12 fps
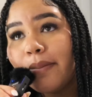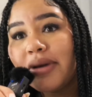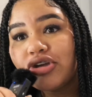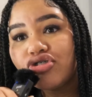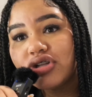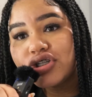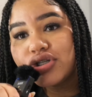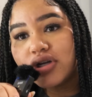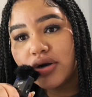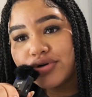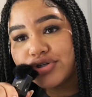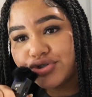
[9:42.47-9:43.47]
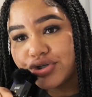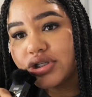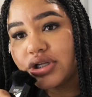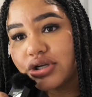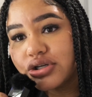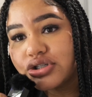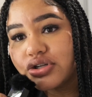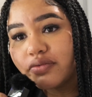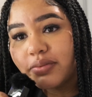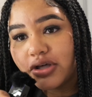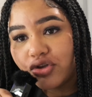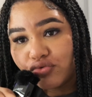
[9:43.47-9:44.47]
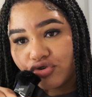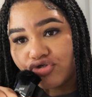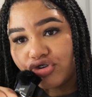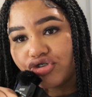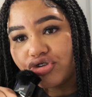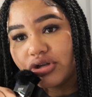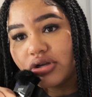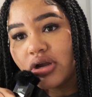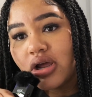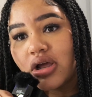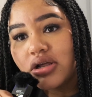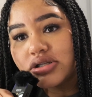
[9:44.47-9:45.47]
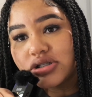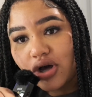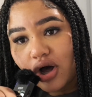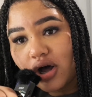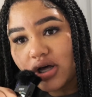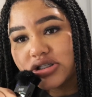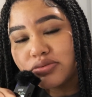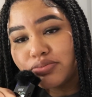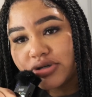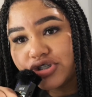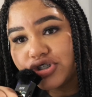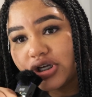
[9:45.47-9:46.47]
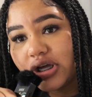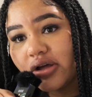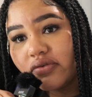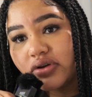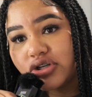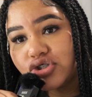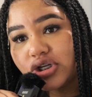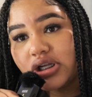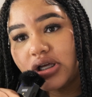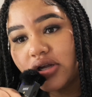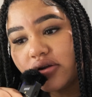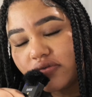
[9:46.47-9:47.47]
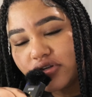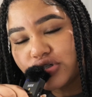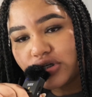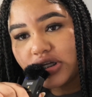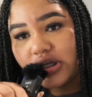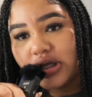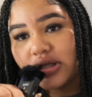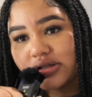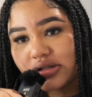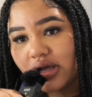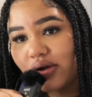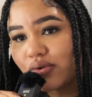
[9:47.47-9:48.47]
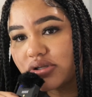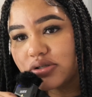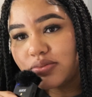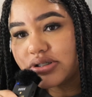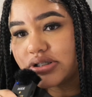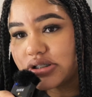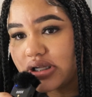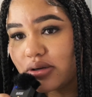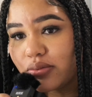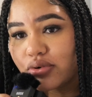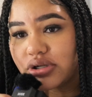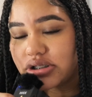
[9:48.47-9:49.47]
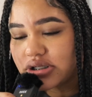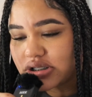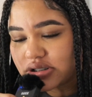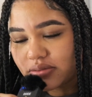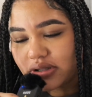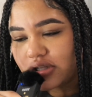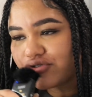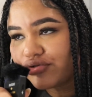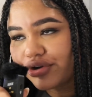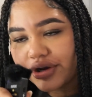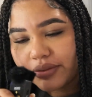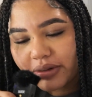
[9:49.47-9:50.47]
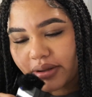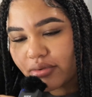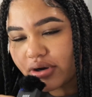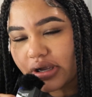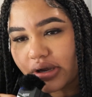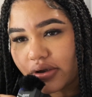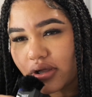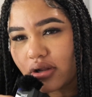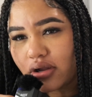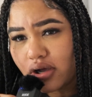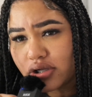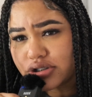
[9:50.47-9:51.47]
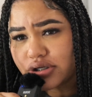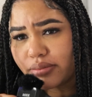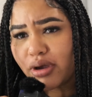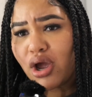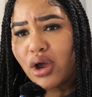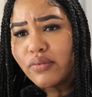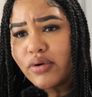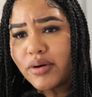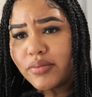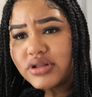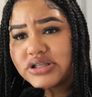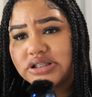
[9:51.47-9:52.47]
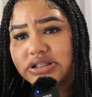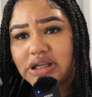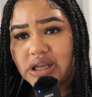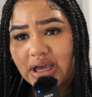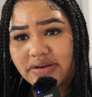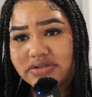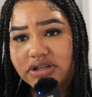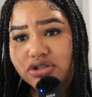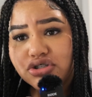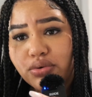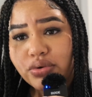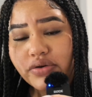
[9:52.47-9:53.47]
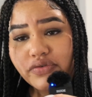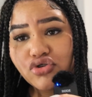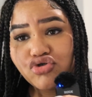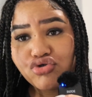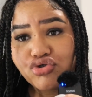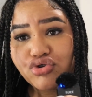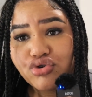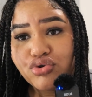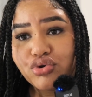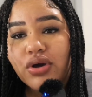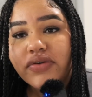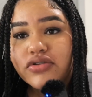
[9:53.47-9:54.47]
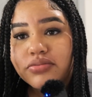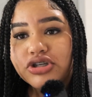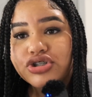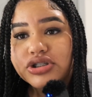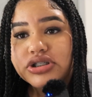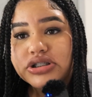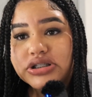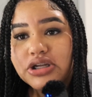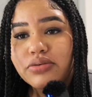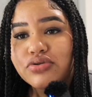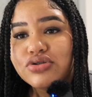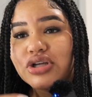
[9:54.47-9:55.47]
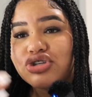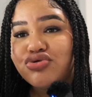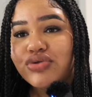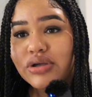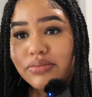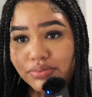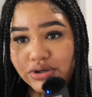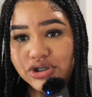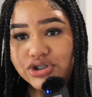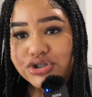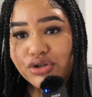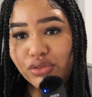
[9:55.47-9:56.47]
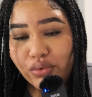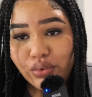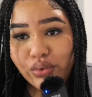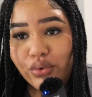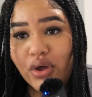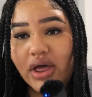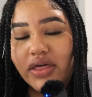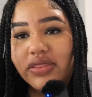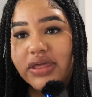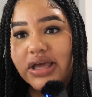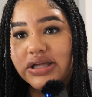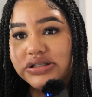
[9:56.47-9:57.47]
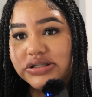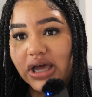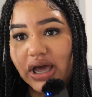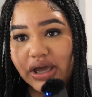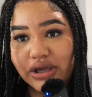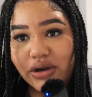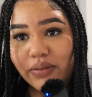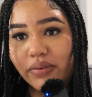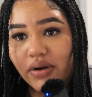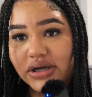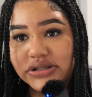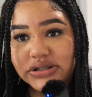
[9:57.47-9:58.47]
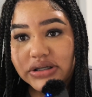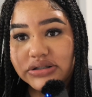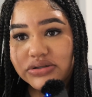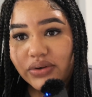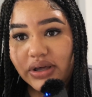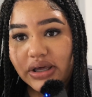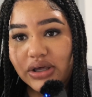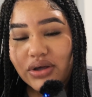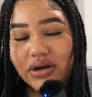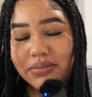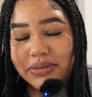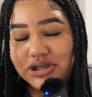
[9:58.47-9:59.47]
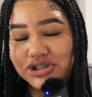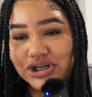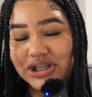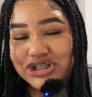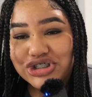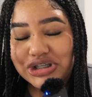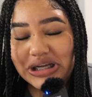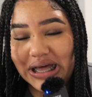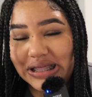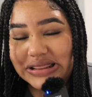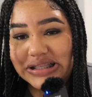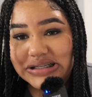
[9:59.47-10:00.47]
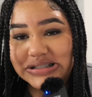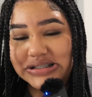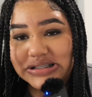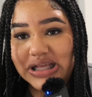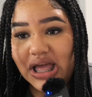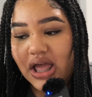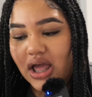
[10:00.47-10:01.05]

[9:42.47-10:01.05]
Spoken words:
Make sure that you're not restricting yourself, because restrictions cause binging eventually, and eventually it's not going to be sustainable, and it's not something that you're going to be able to carry out long term. Remember, this is a lifestyle, so whatever you choose to do, you have to make sure it's sustainable so that you can push through the entire process. Okay, you got to make sure that you got this.